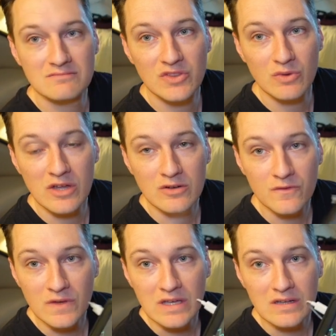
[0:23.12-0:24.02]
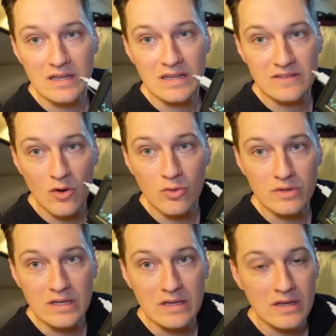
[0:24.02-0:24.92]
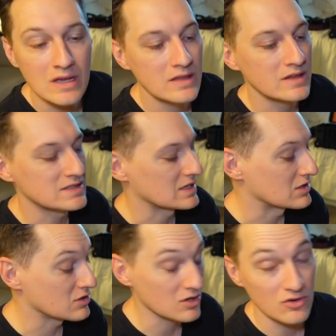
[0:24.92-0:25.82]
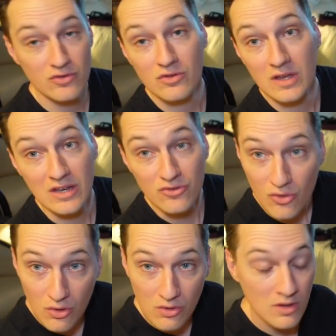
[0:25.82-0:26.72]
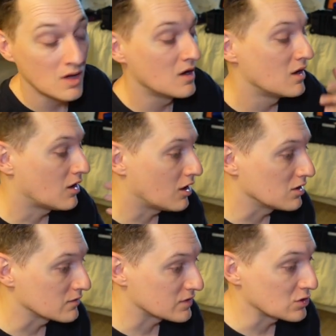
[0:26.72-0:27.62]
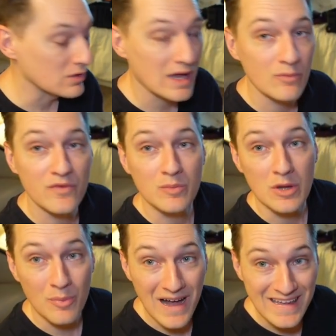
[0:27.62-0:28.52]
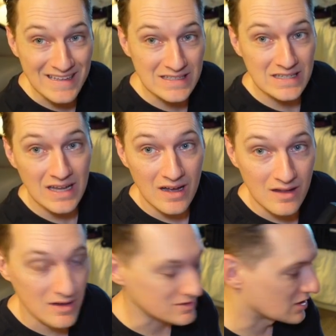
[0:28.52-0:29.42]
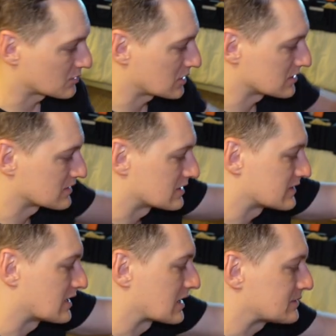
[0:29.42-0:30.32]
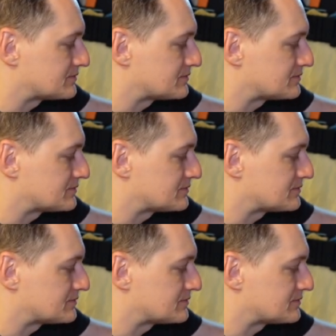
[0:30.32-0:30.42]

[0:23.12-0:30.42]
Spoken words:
300 feet, and it's only this thing. You can control all of QLab from your pocket. I'll talk about this in a sec.